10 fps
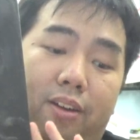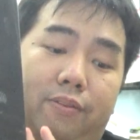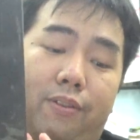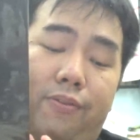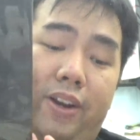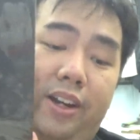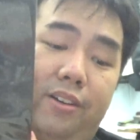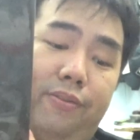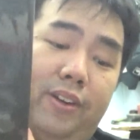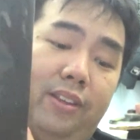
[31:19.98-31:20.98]
for
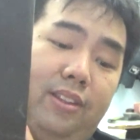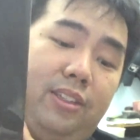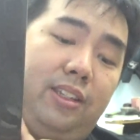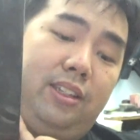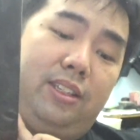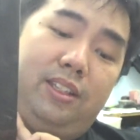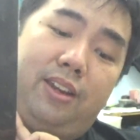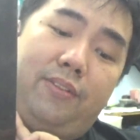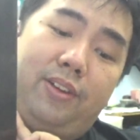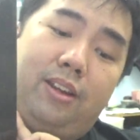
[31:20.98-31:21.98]
Final Fantasy
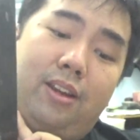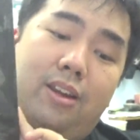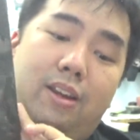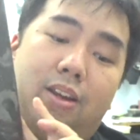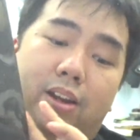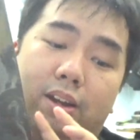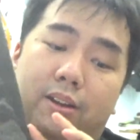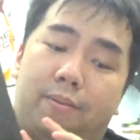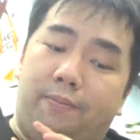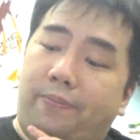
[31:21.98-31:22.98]
seven.
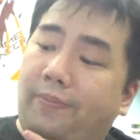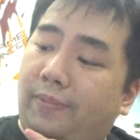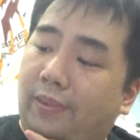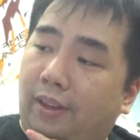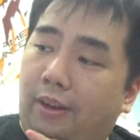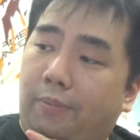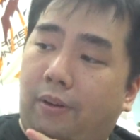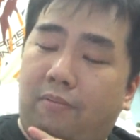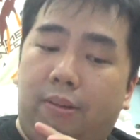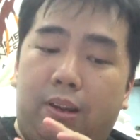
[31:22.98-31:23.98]
um, I
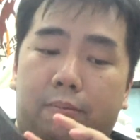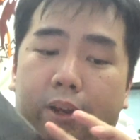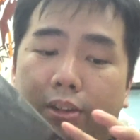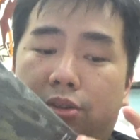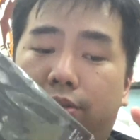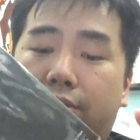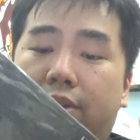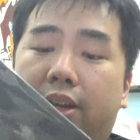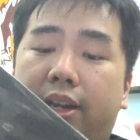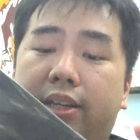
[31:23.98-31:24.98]
probably might show
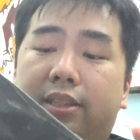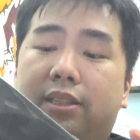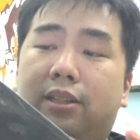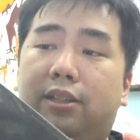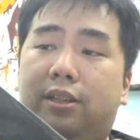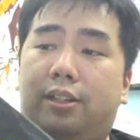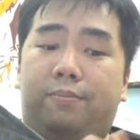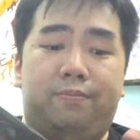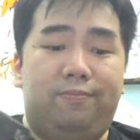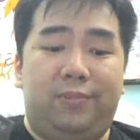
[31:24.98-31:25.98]
you guys,
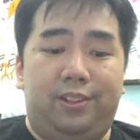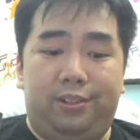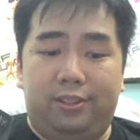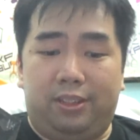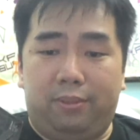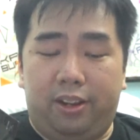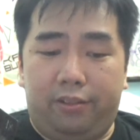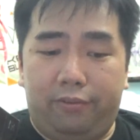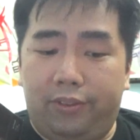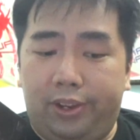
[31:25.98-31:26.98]
um, you know, some
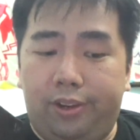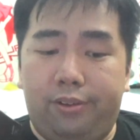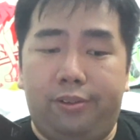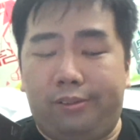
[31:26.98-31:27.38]
kind of video